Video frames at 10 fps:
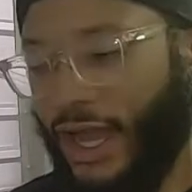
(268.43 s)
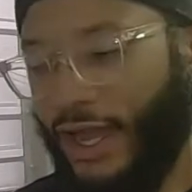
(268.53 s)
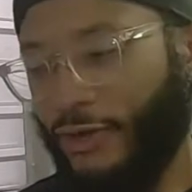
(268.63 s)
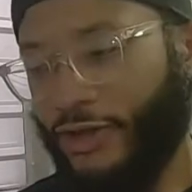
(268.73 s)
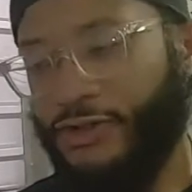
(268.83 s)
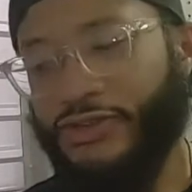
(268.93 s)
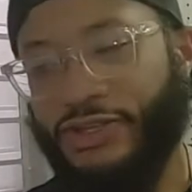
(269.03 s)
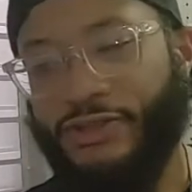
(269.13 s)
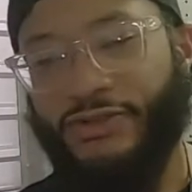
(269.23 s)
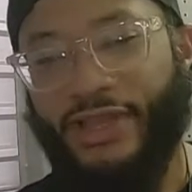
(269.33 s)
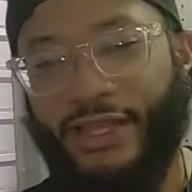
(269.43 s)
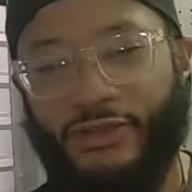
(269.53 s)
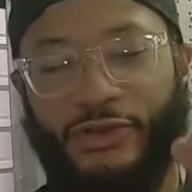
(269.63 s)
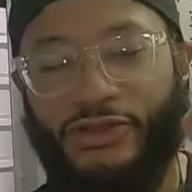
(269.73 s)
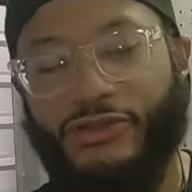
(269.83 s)
I don't know, usually use
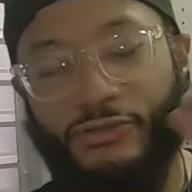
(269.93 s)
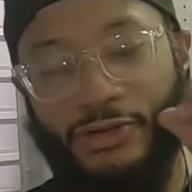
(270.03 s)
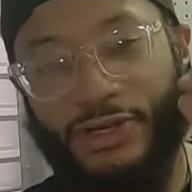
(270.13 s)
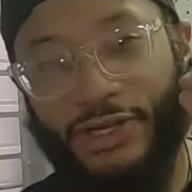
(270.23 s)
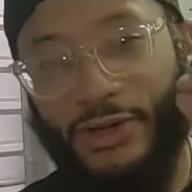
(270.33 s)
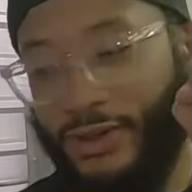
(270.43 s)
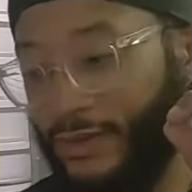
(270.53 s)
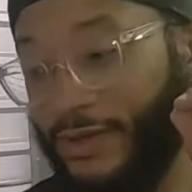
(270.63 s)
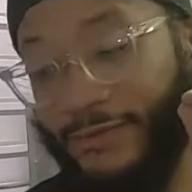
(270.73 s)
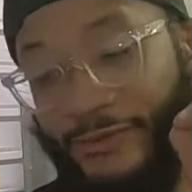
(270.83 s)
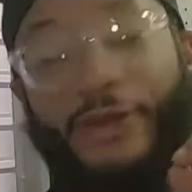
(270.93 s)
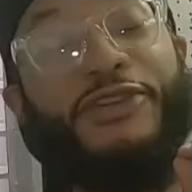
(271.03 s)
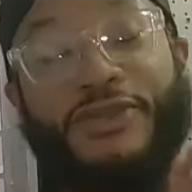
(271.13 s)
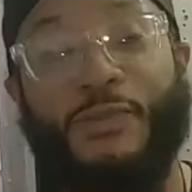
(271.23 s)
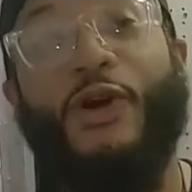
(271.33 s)
like, you could drill a
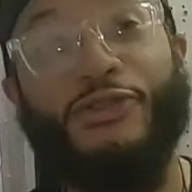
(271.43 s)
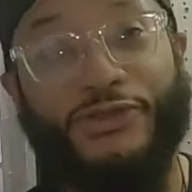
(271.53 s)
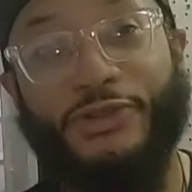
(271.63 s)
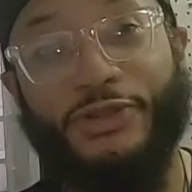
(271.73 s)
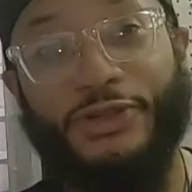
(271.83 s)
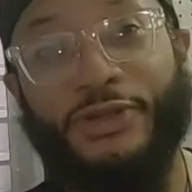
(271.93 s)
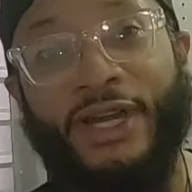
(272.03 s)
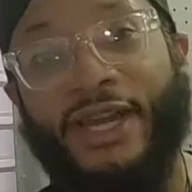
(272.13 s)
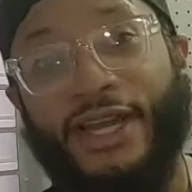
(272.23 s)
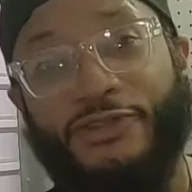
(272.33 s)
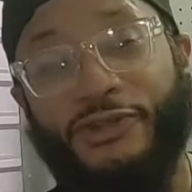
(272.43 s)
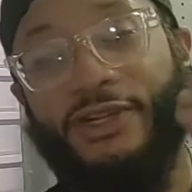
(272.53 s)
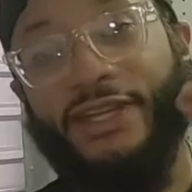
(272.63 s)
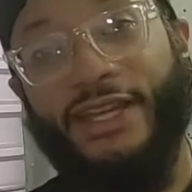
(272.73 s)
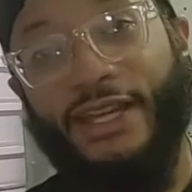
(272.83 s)
very small drill
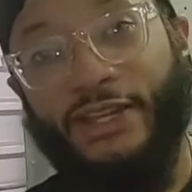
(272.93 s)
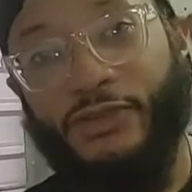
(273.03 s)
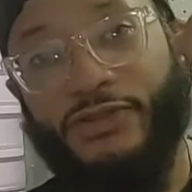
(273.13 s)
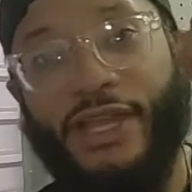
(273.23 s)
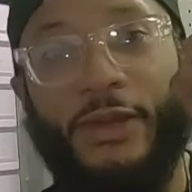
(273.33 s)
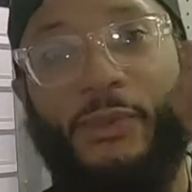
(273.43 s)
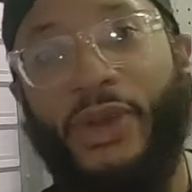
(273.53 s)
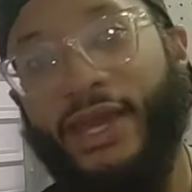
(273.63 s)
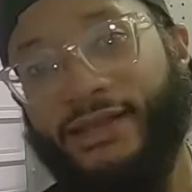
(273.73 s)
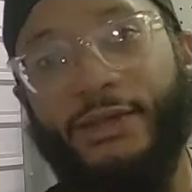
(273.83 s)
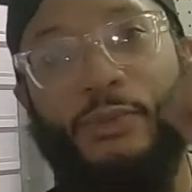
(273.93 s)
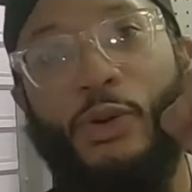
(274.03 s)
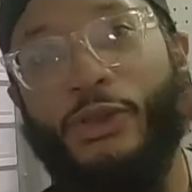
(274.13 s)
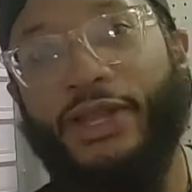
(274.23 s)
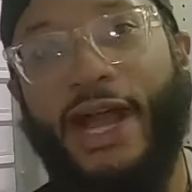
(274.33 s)
it, and then use like a pick to
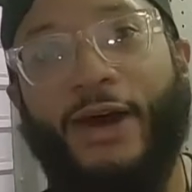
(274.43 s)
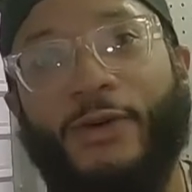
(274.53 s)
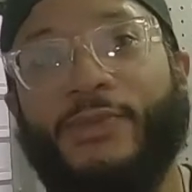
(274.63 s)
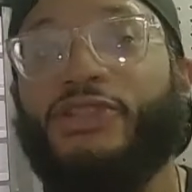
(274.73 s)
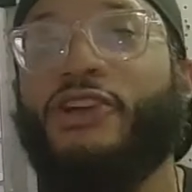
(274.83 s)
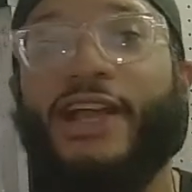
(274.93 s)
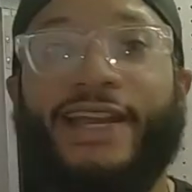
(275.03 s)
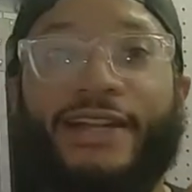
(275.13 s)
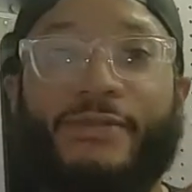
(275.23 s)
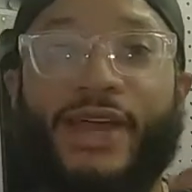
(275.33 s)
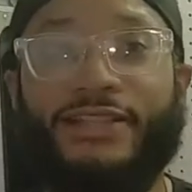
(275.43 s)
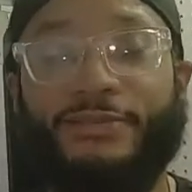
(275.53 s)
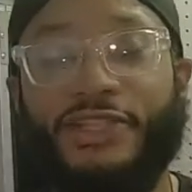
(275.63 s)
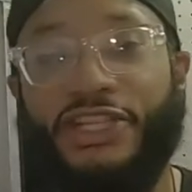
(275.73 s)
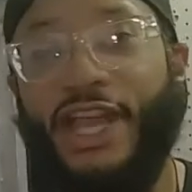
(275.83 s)
pull it out, but try not to mess
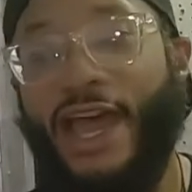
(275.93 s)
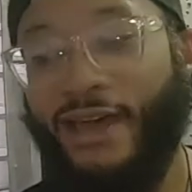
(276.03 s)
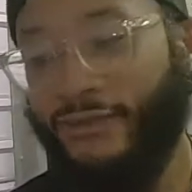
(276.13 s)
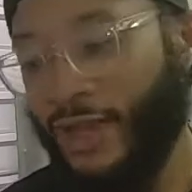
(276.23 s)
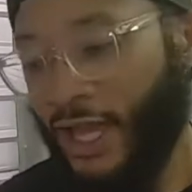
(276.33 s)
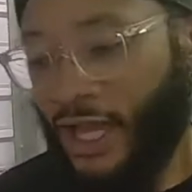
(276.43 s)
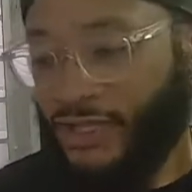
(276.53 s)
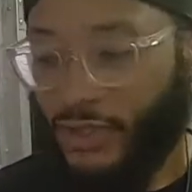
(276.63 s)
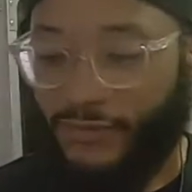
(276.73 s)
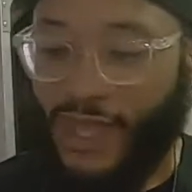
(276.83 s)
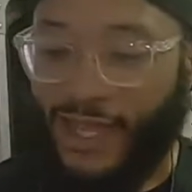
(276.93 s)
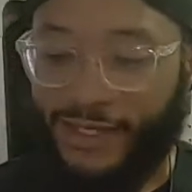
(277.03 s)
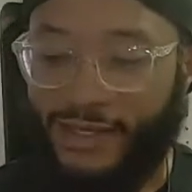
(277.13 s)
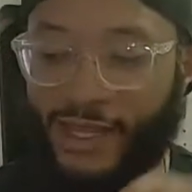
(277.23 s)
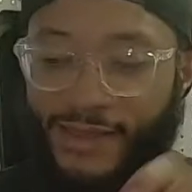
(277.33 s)
up the shaft. So if that
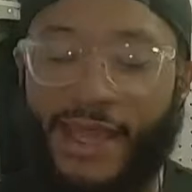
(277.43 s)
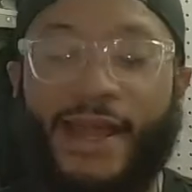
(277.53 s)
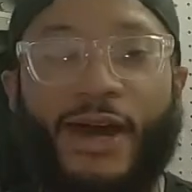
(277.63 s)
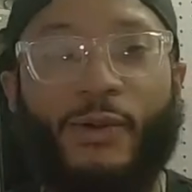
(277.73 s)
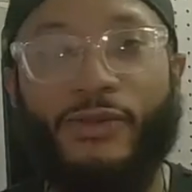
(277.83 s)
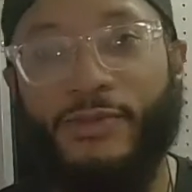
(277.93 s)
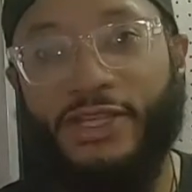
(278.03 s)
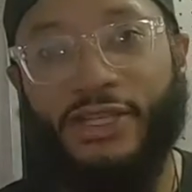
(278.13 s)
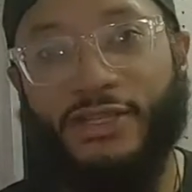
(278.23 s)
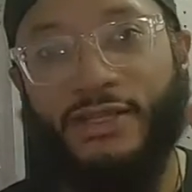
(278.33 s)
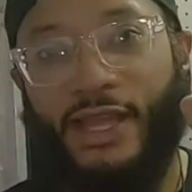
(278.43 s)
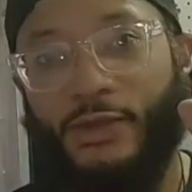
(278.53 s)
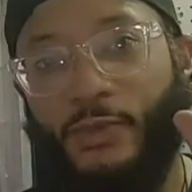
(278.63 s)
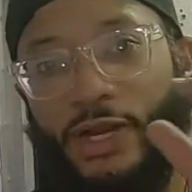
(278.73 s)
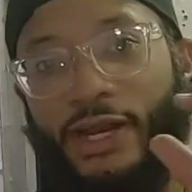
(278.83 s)
could take that out with me, just like
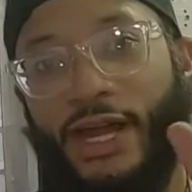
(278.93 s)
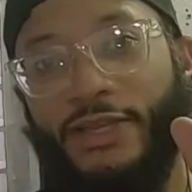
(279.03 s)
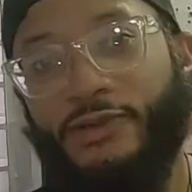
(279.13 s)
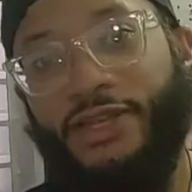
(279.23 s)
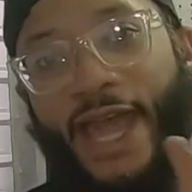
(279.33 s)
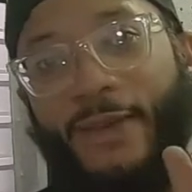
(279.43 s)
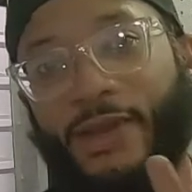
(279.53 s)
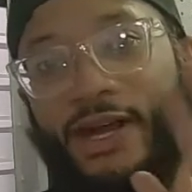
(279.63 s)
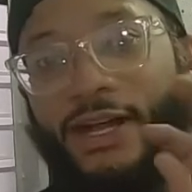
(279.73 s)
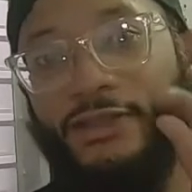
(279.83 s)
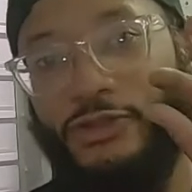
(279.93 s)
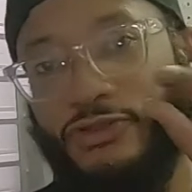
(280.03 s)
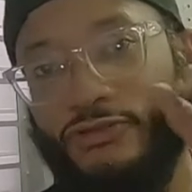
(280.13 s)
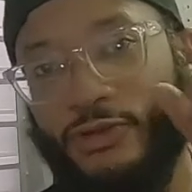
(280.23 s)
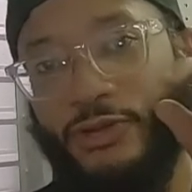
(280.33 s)
you put it on, you tap it on, then you
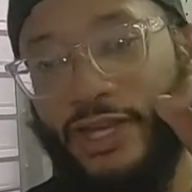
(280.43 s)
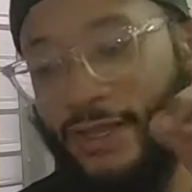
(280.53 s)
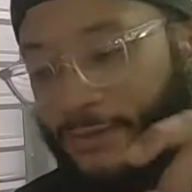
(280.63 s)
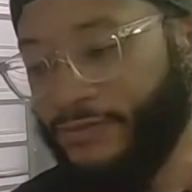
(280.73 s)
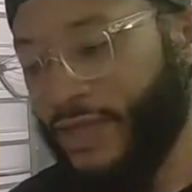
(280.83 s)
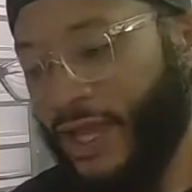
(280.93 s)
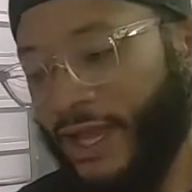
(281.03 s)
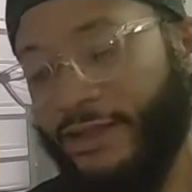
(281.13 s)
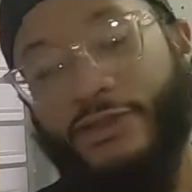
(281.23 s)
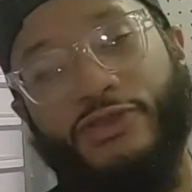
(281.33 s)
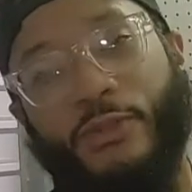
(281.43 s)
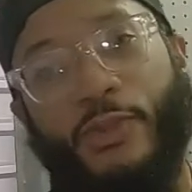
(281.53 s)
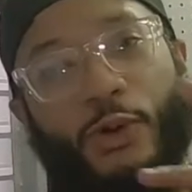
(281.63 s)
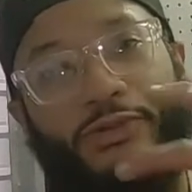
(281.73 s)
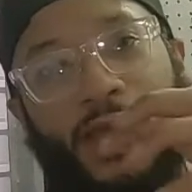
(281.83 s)
screw it in, and then there's a
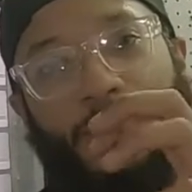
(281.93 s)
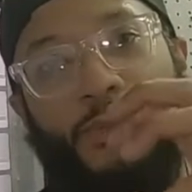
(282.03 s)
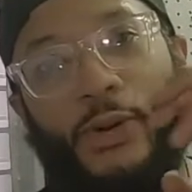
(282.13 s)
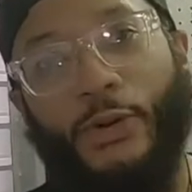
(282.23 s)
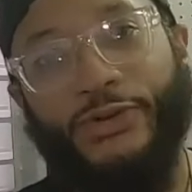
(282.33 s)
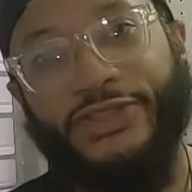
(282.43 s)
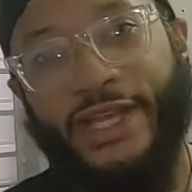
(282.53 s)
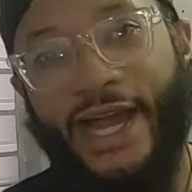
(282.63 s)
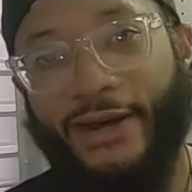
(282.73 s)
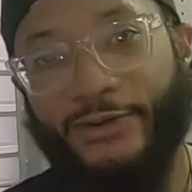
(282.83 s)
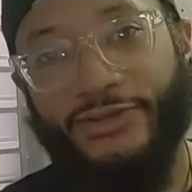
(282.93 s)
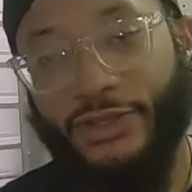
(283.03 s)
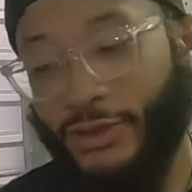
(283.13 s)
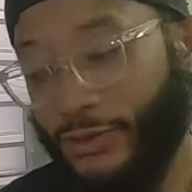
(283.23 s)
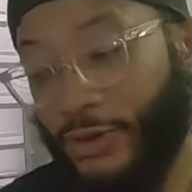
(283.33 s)
bolt that pulls it out.
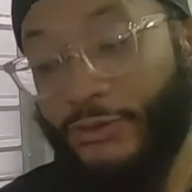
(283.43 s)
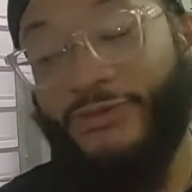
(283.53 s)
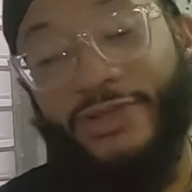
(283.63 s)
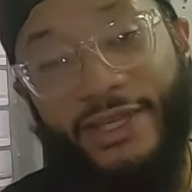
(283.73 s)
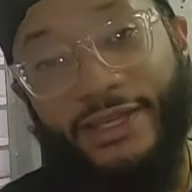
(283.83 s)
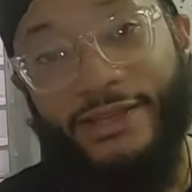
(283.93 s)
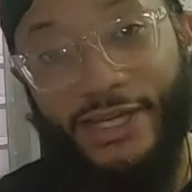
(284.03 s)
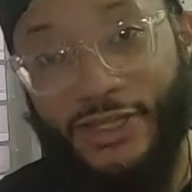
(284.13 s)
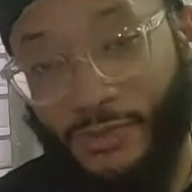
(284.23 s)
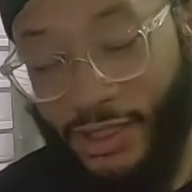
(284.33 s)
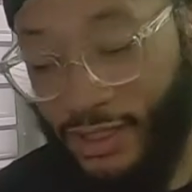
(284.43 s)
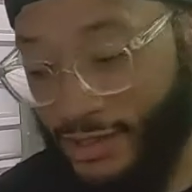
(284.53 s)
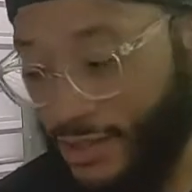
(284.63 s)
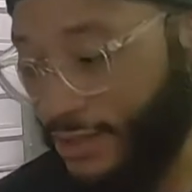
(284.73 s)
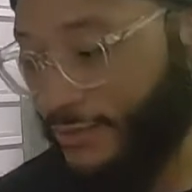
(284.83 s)
So hopefully that should be
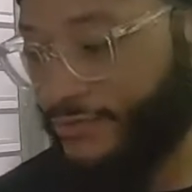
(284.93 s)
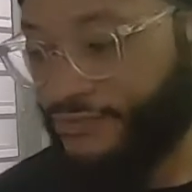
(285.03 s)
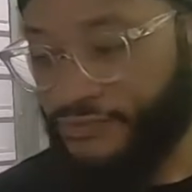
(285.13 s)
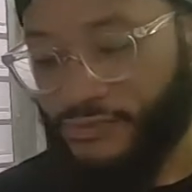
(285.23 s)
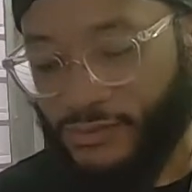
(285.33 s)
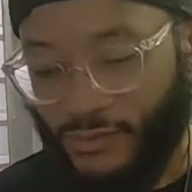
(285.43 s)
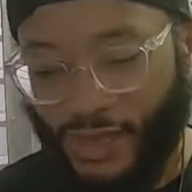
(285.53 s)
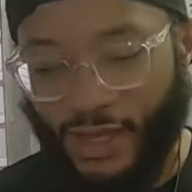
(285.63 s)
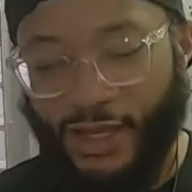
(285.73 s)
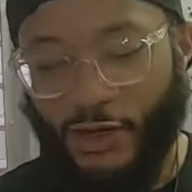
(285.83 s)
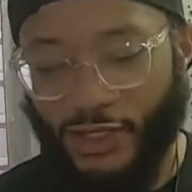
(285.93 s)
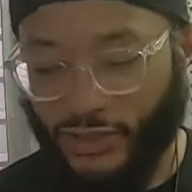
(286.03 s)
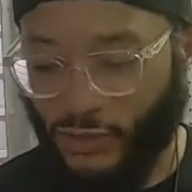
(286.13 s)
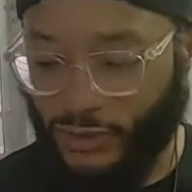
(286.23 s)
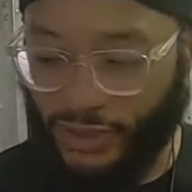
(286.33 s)
easy. And
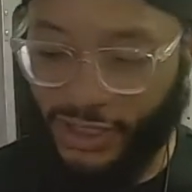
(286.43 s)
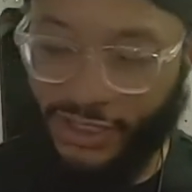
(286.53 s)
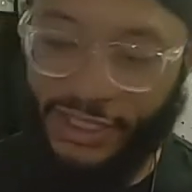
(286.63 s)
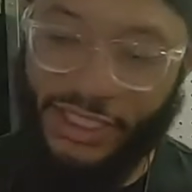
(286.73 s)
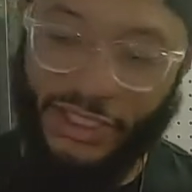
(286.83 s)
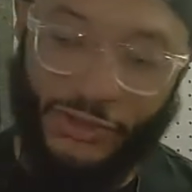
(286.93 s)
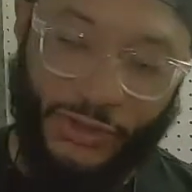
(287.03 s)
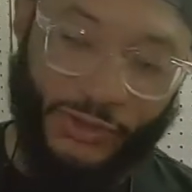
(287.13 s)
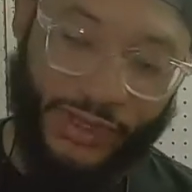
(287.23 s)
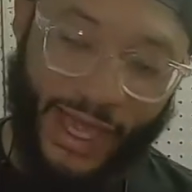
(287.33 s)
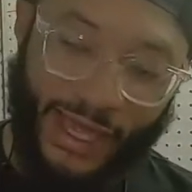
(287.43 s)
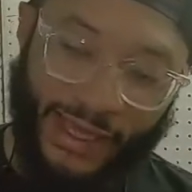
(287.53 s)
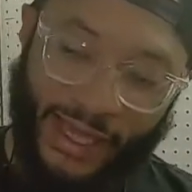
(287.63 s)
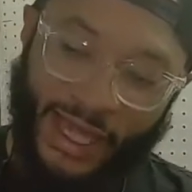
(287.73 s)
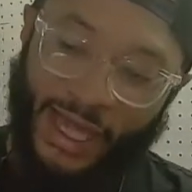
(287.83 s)
also, in addition to
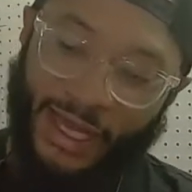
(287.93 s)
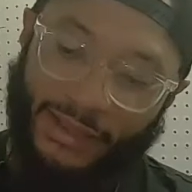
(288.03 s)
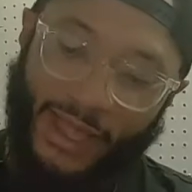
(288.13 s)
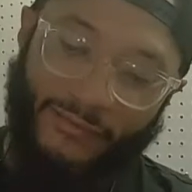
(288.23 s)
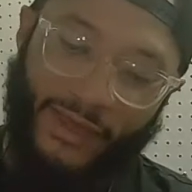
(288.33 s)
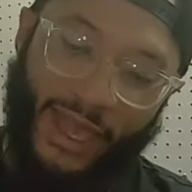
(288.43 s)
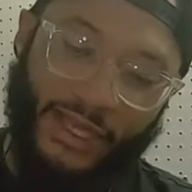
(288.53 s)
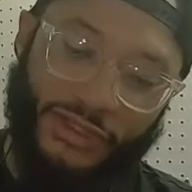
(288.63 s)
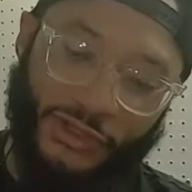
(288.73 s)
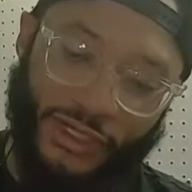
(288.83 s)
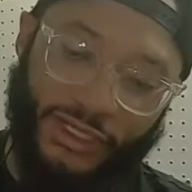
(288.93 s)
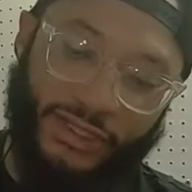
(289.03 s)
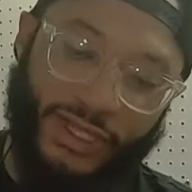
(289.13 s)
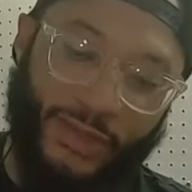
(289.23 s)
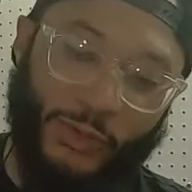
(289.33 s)
that, they have an extra
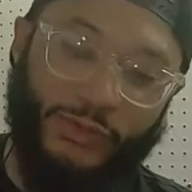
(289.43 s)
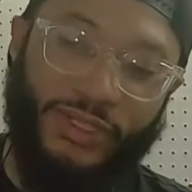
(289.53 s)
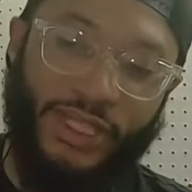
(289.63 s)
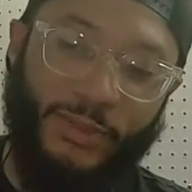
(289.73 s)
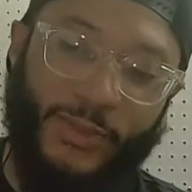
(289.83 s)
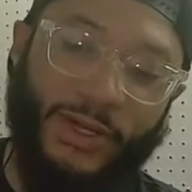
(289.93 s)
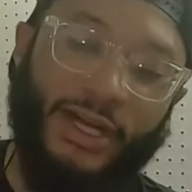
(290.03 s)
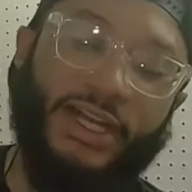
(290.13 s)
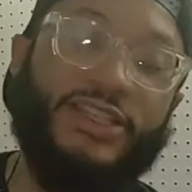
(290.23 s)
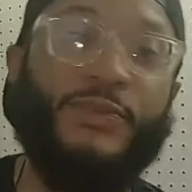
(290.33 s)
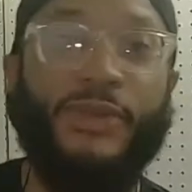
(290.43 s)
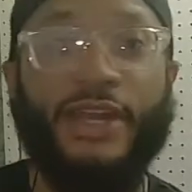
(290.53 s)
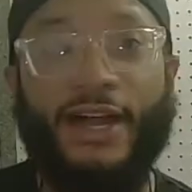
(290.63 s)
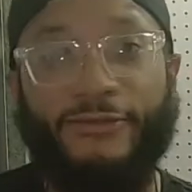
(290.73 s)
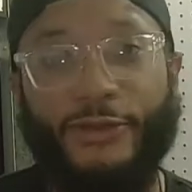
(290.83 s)
double deep
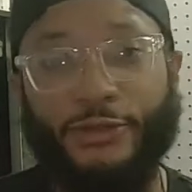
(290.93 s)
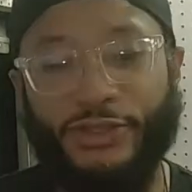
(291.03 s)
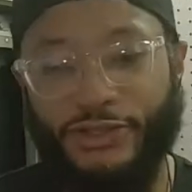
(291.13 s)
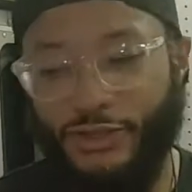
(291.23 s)
spin-on filter.